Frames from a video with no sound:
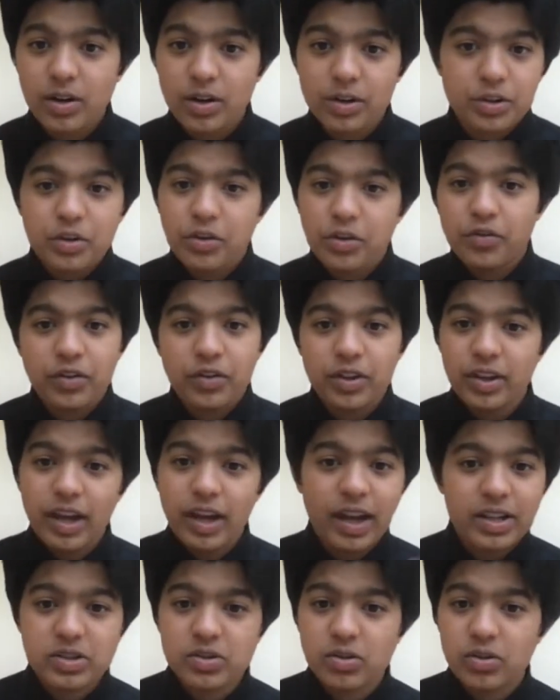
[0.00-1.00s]
Or do you feel that
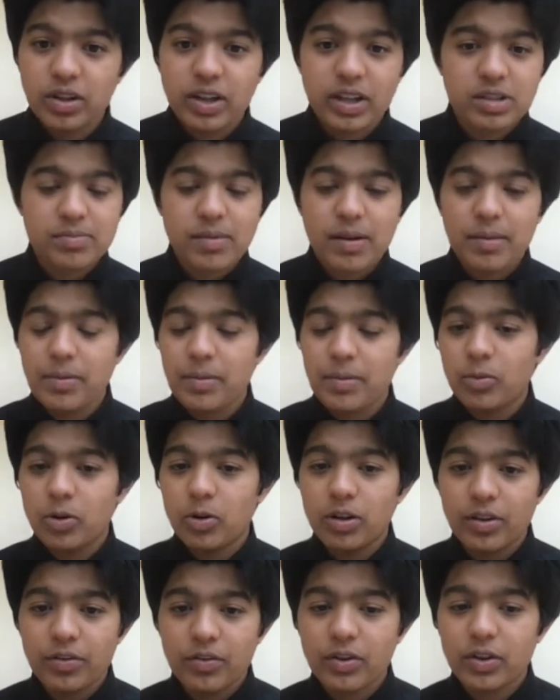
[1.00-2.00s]
high school kids might be more
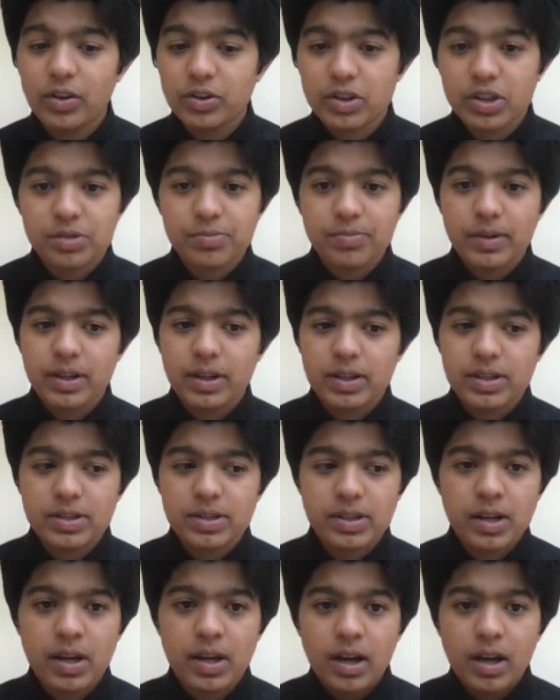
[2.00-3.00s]
difficult just
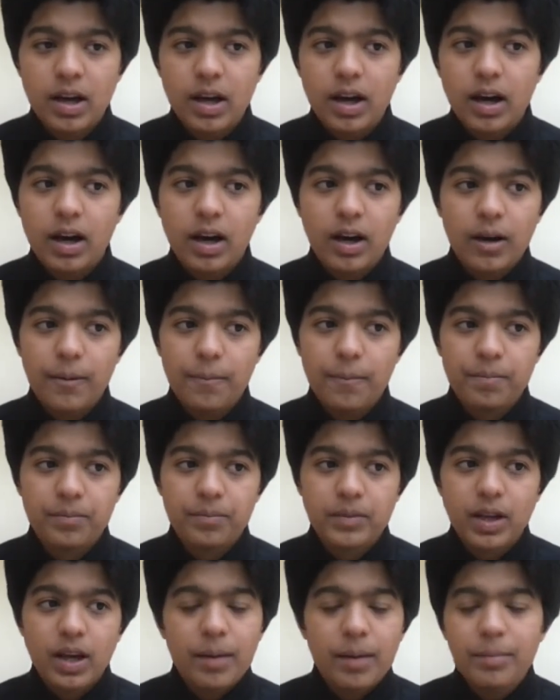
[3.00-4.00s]
because, I
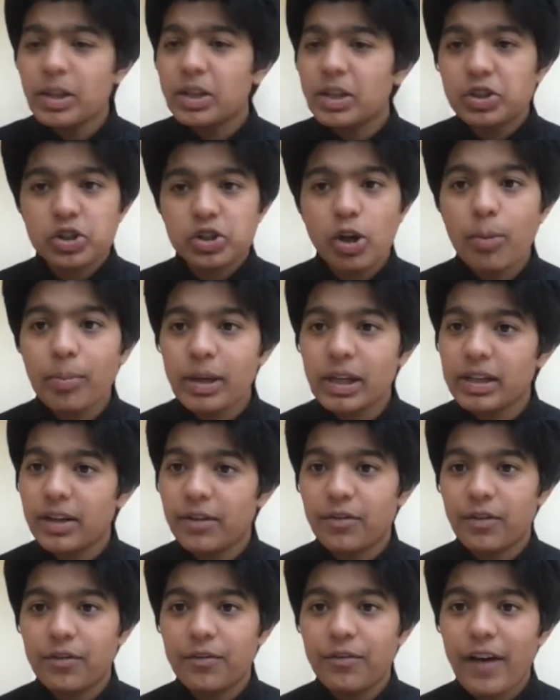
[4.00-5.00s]
mean, there's so many
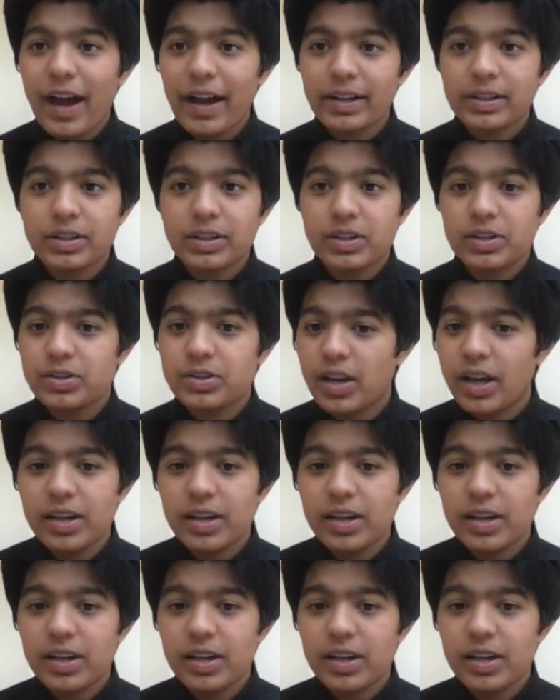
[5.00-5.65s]
different factors.